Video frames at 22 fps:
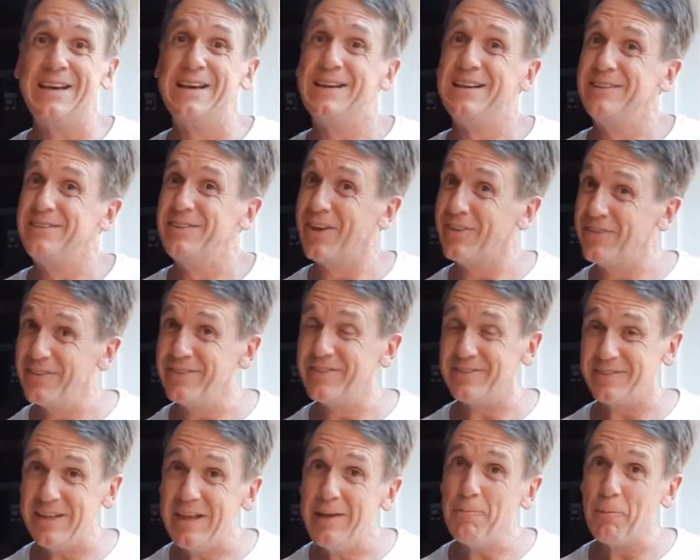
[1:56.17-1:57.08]
Doesn't
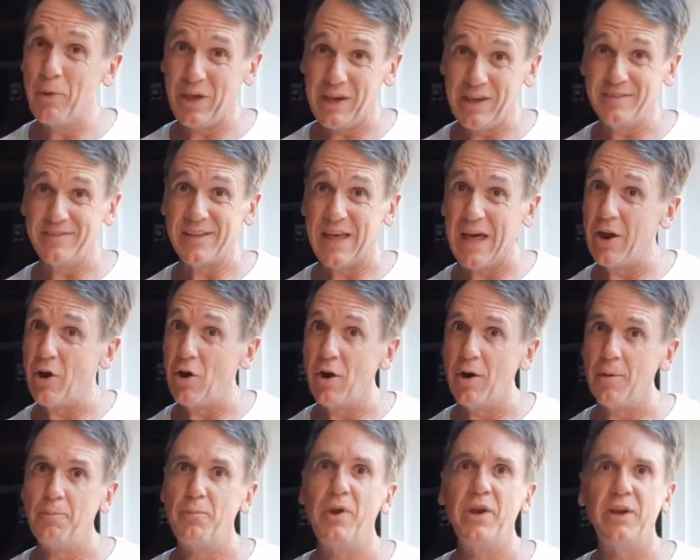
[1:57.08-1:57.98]
seem like it's that
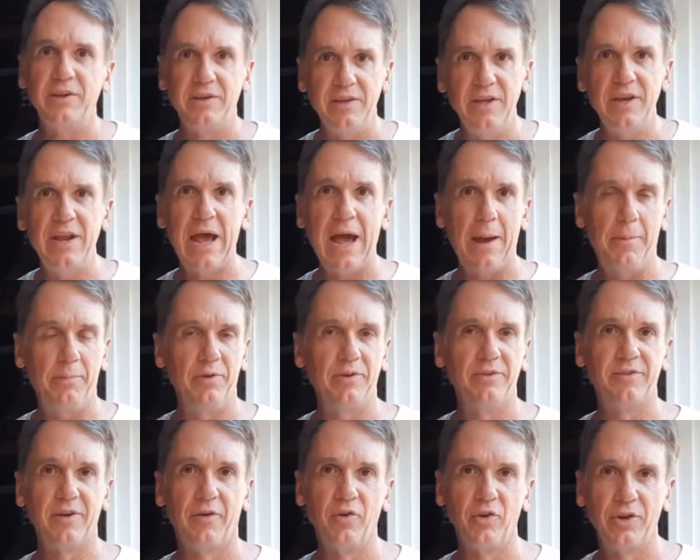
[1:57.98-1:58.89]
hard, but it did happen
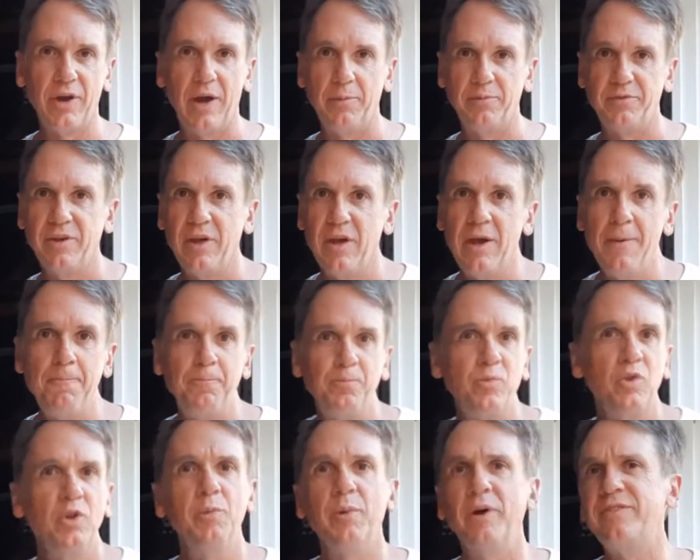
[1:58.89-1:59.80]
several times.
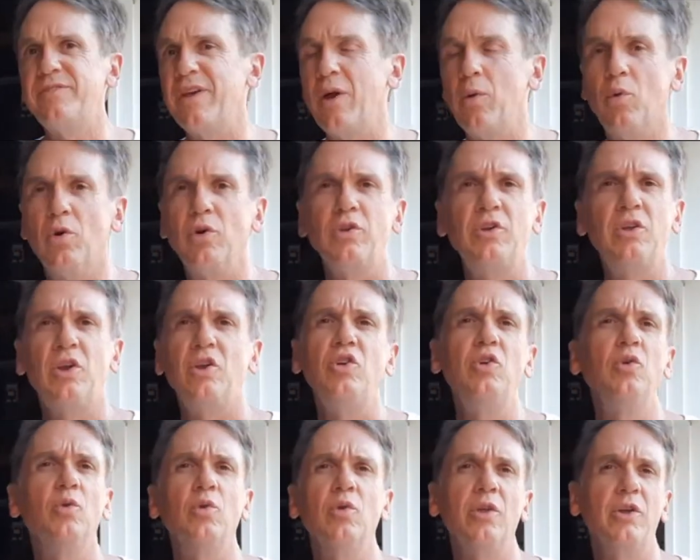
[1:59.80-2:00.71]
You might say, well, you know,
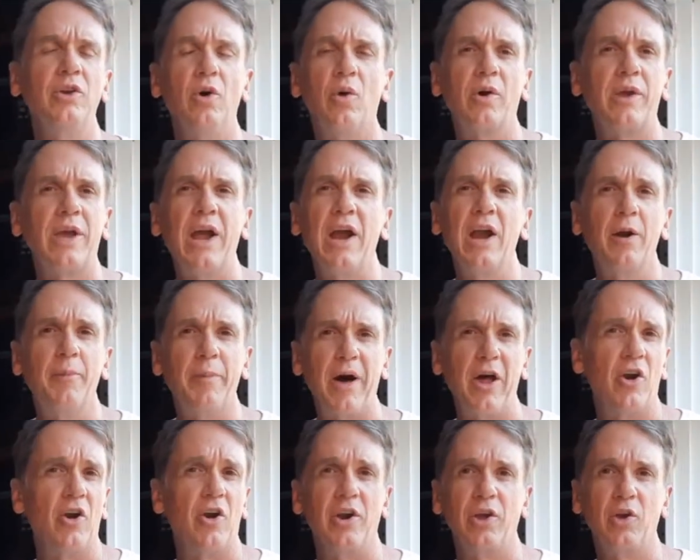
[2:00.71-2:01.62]
you really don't care about
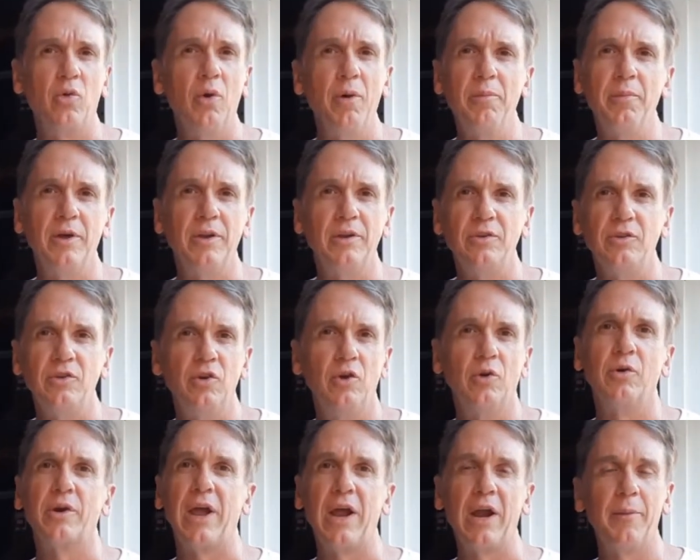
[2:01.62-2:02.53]
our equipment. You
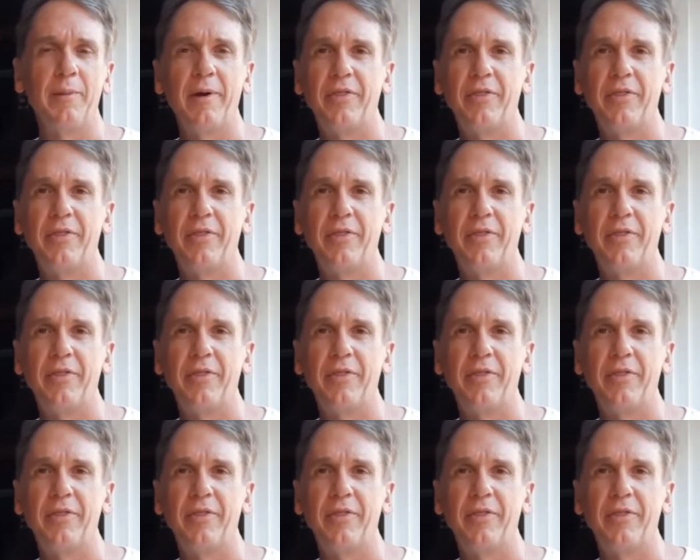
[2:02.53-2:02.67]
don't care about